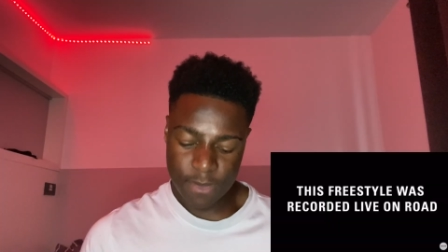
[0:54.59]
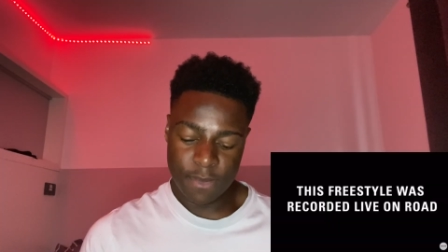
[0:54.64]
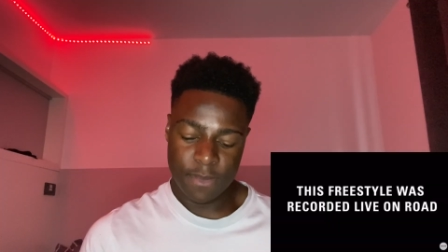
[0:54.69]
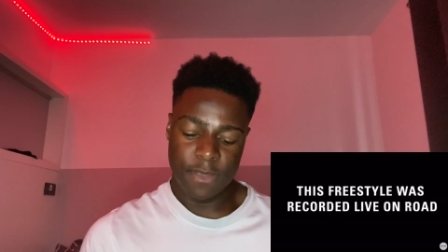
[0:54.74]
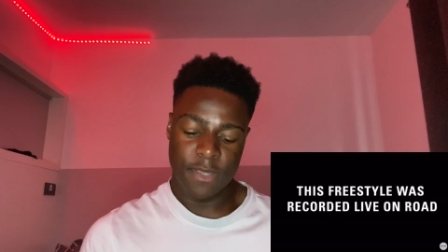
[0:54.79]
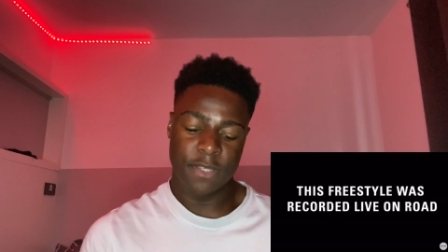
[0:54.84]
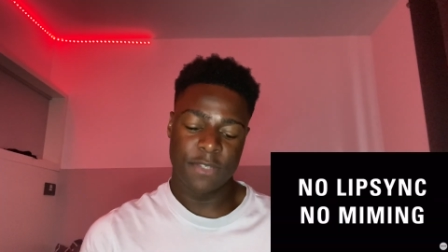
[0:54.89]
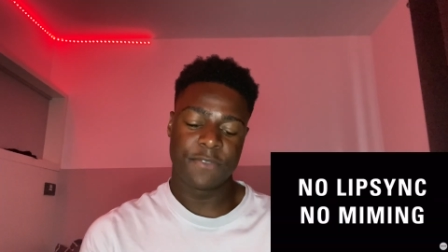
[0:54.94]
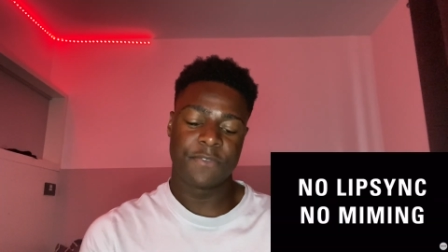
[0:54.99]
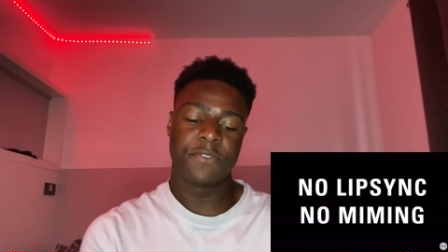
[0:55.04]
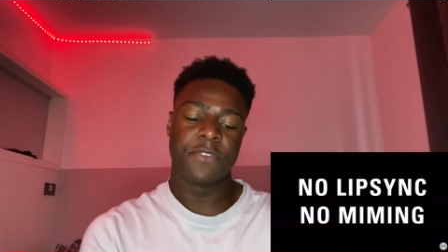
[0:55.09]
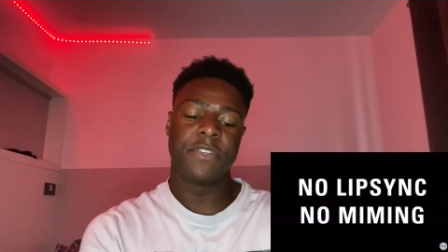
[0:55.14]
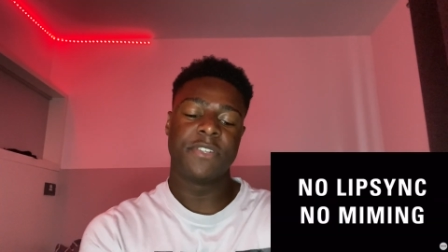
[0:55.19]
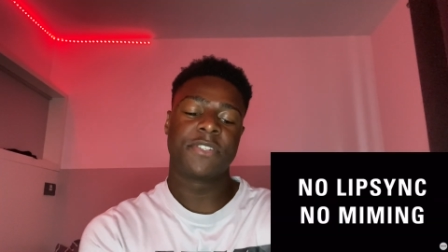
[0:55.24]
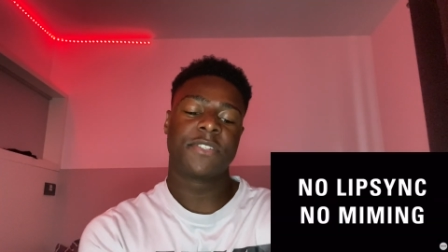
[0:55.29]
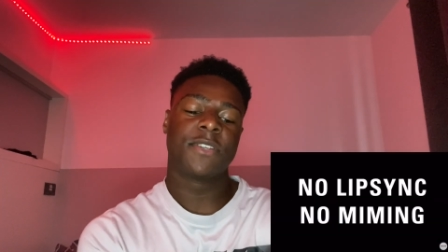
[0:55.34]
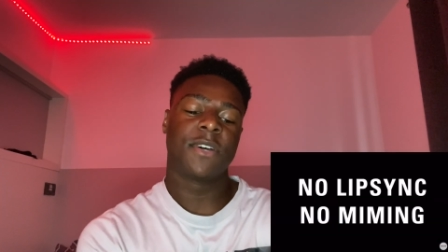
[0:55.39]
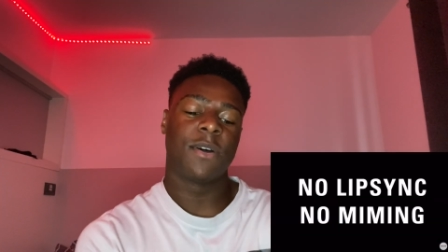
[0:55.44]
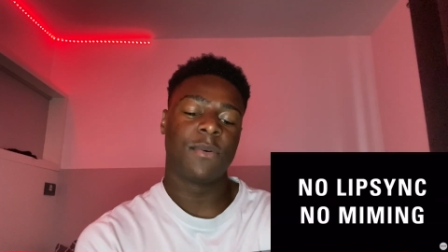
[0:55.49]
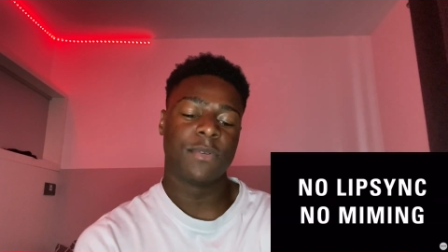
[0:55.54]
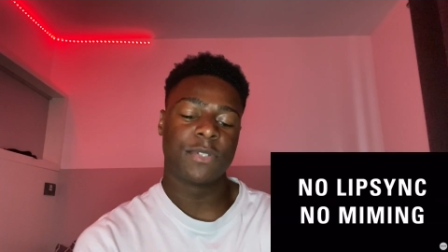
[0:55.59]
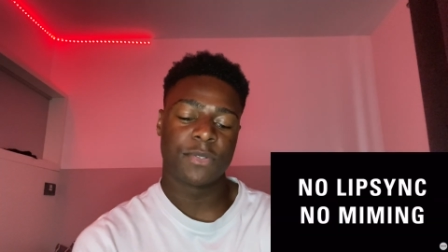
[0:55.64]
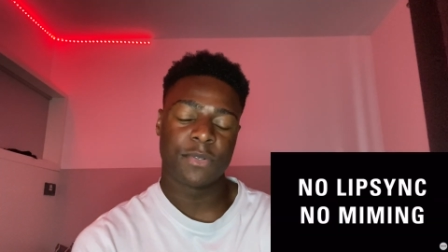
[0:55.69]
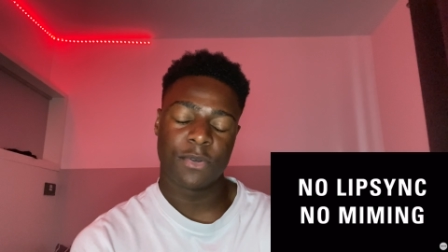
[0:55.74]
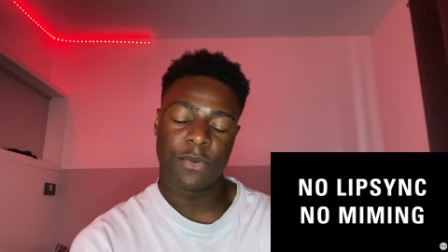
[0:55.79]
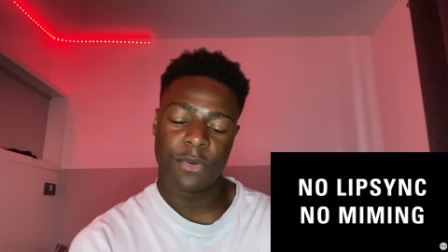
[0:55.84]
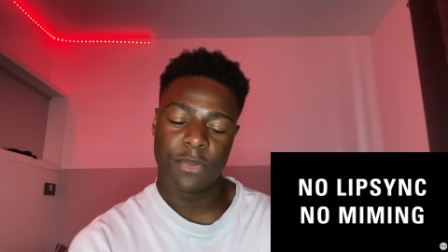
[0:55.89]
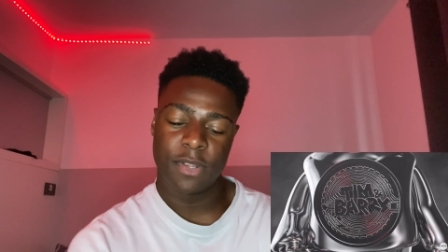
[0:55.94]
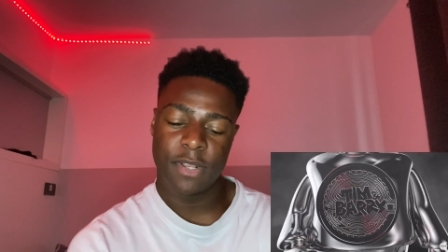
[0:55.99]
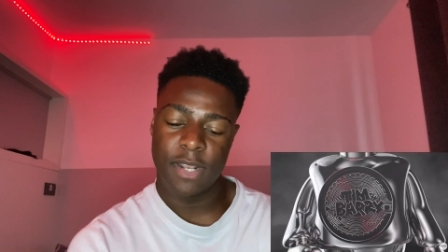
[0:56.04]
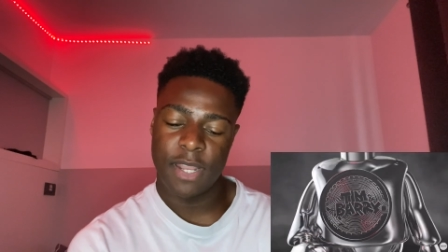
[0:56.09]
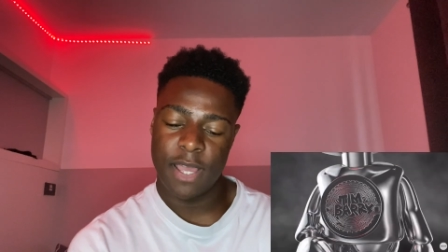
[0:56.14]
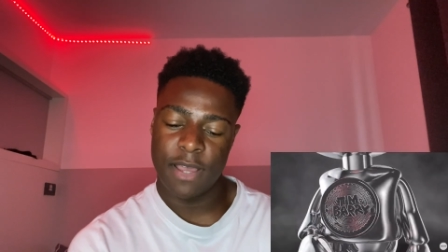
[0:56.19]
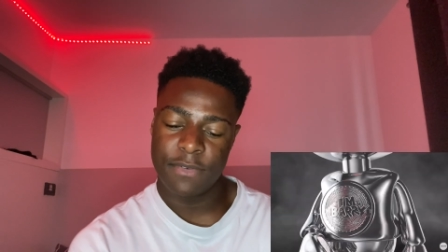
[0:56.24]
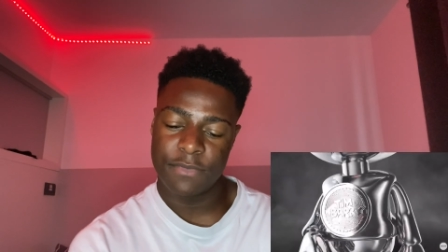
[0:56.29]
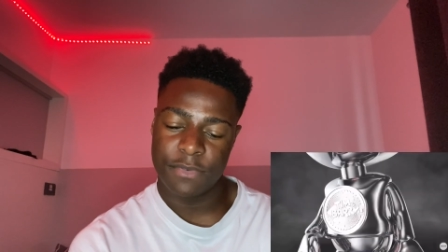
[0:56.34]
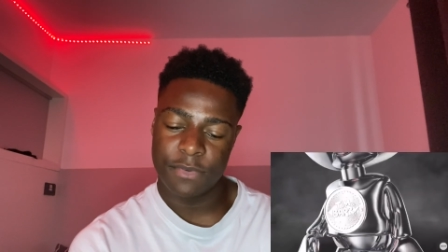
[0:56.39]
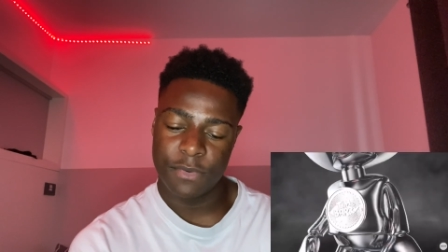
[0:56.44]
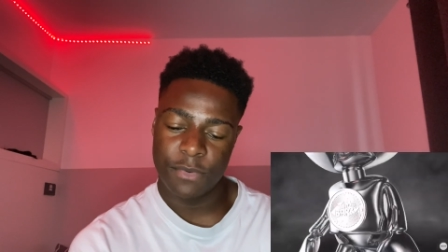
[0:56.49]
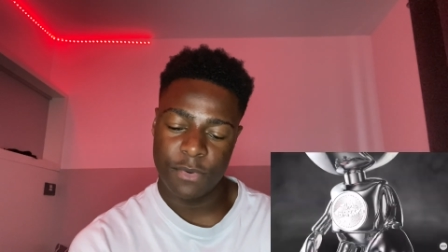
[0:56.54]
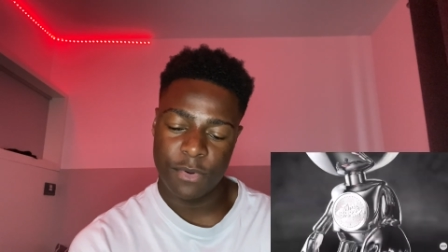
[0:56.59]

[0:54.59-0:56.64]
This freestyle was recorded live on the